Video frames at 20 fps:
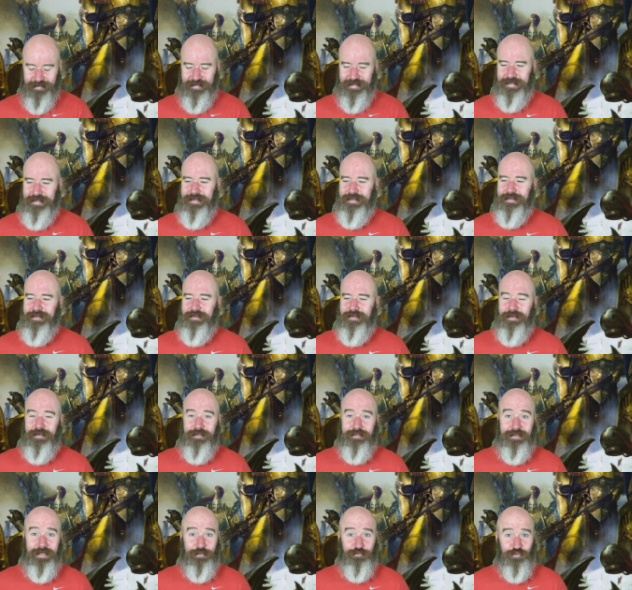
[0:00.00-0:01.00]
the
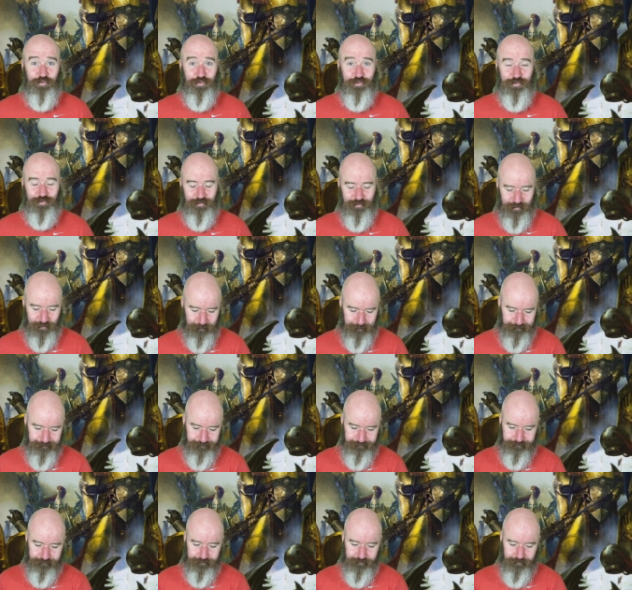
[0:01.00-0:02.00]
Thousand Sons.
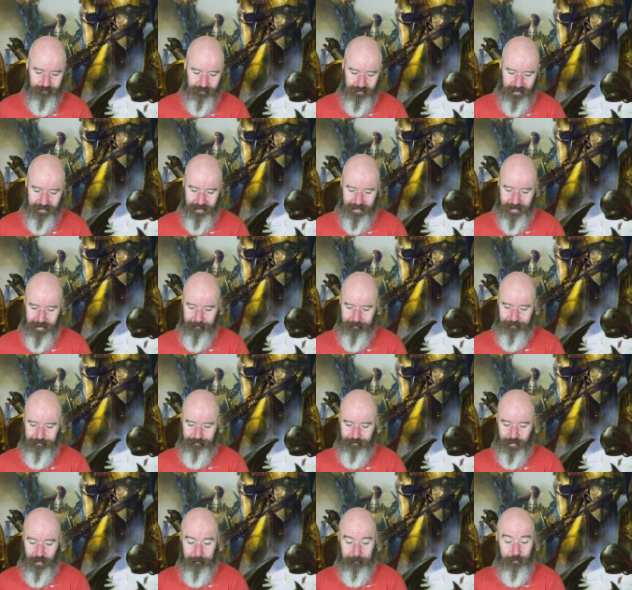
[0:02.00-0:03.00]

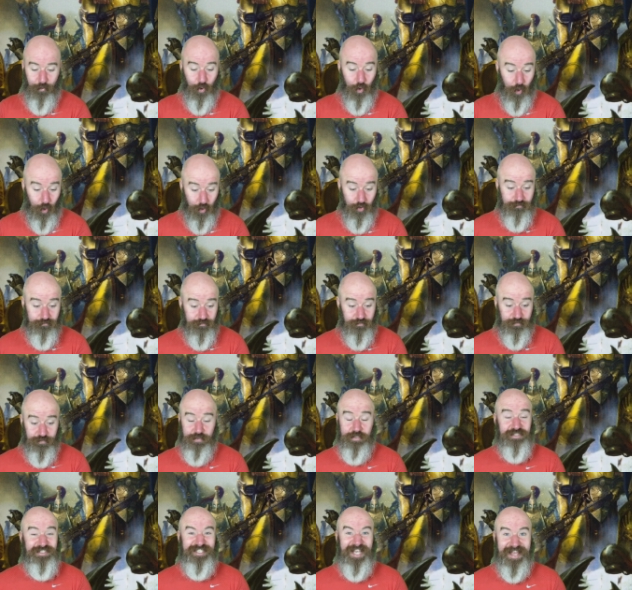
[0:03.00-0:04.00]
But
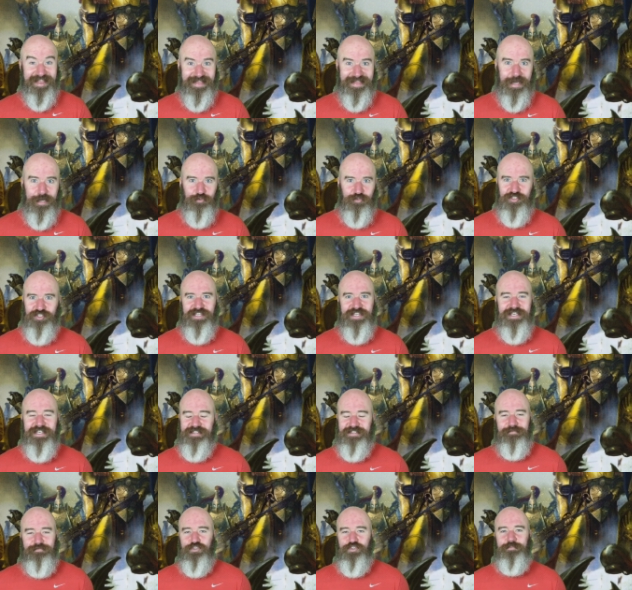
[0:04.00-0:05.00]
for 10,000
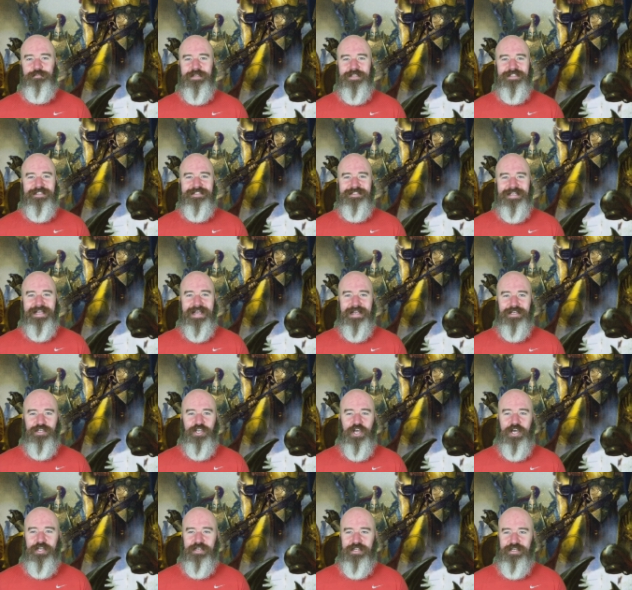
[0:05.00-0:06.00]
years, they've just been sat
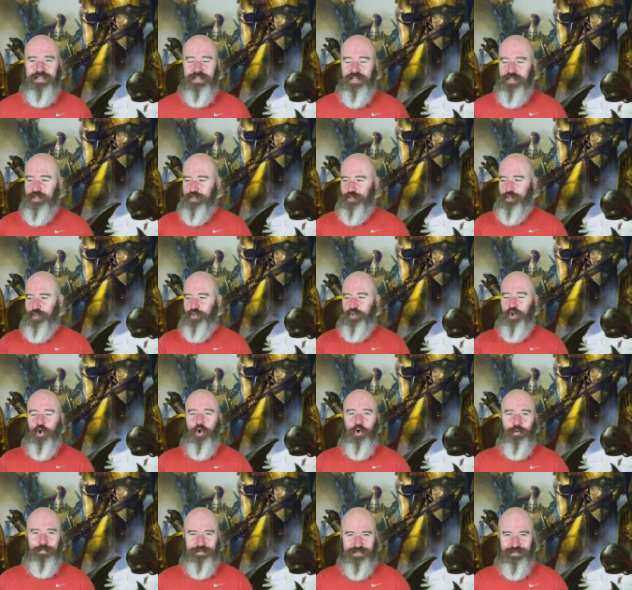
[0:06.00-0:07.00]
guarding the
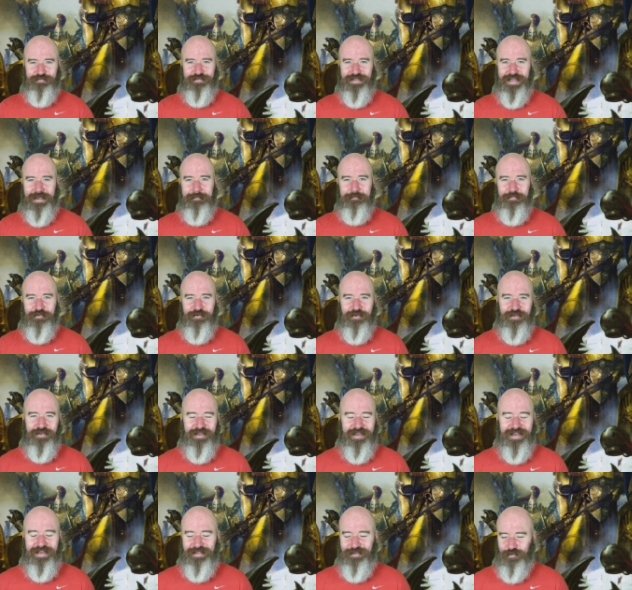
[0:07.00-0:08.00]
corpse of the Emperor.
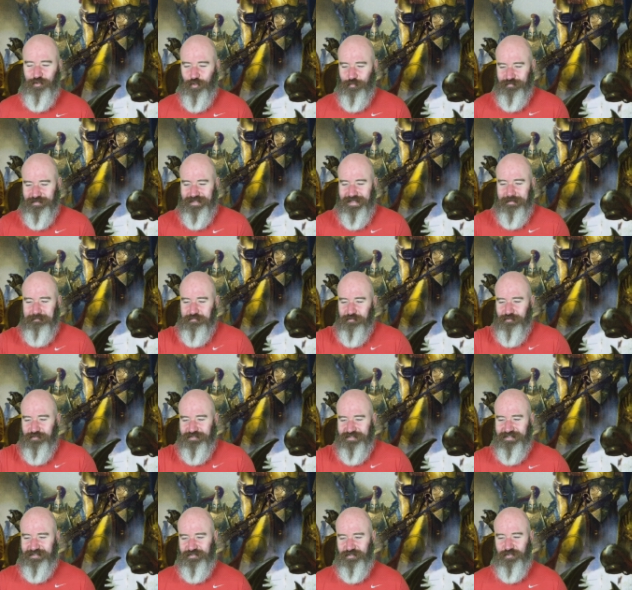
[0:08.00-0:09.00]
The corpse of the
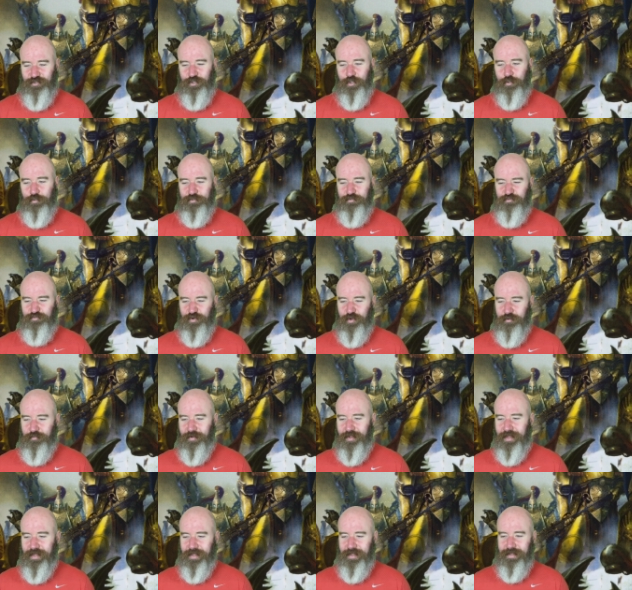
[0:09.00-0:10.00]
Emperor sits on the Golden
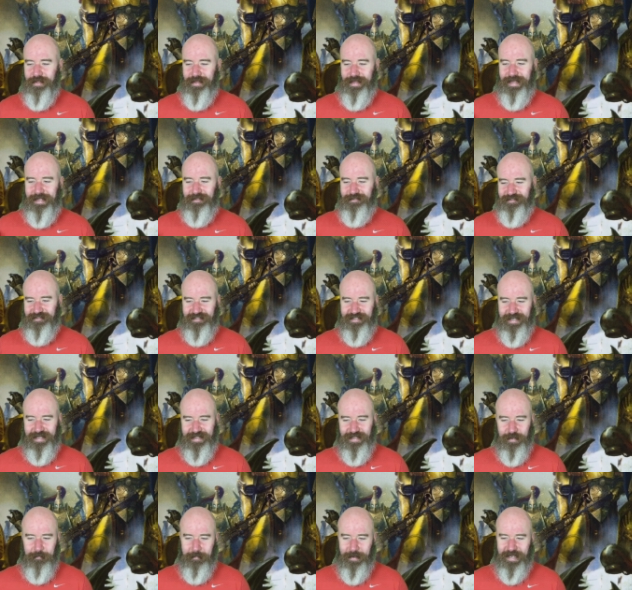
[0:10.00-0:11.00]
Throne, held
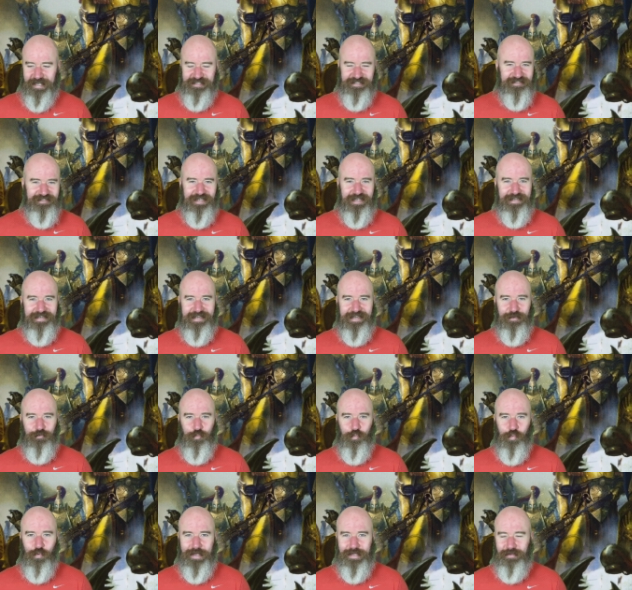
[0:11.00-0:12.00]
together by
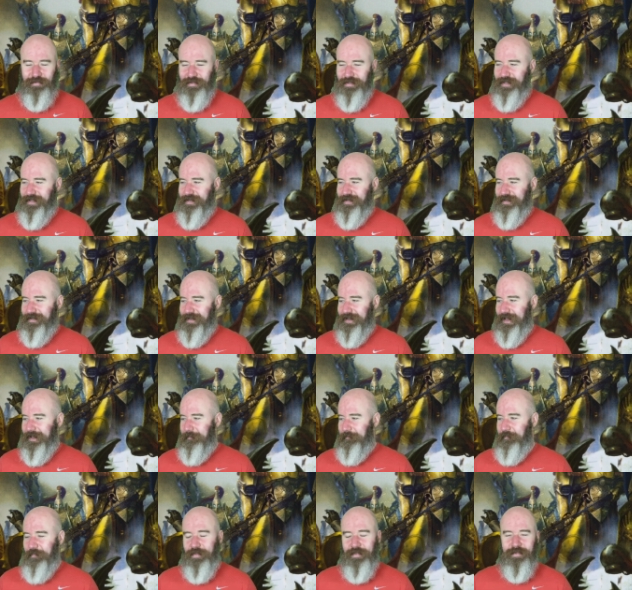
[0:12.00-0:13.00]
psychic will and
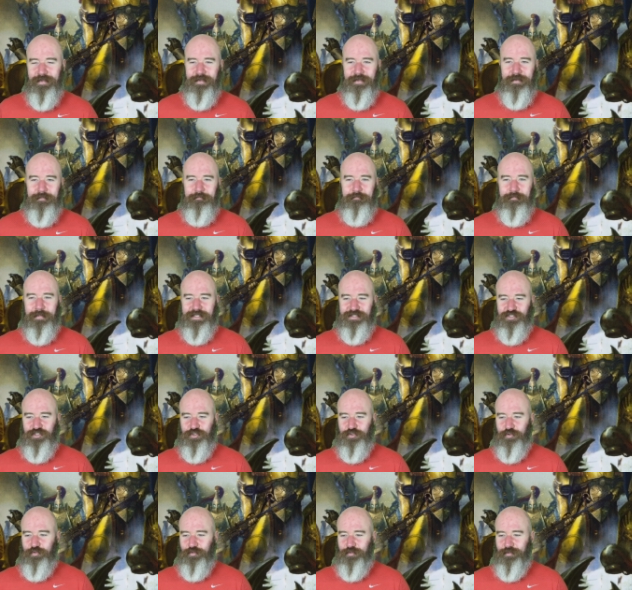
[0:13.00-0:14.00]

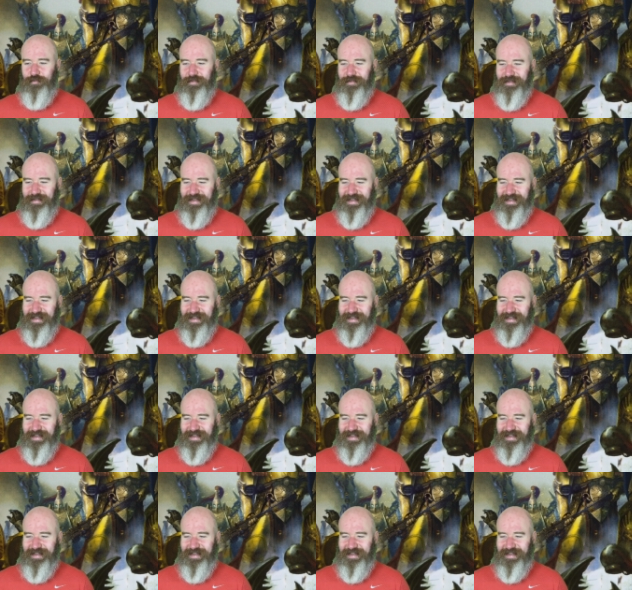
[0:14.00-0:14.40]
magical